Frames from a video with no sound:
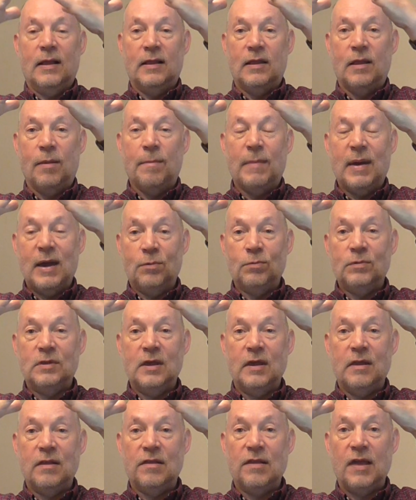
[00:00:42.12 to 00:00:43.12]
The
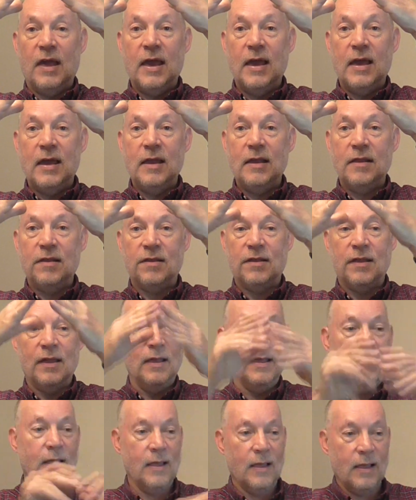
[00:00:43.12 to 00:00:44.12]
mountains are his,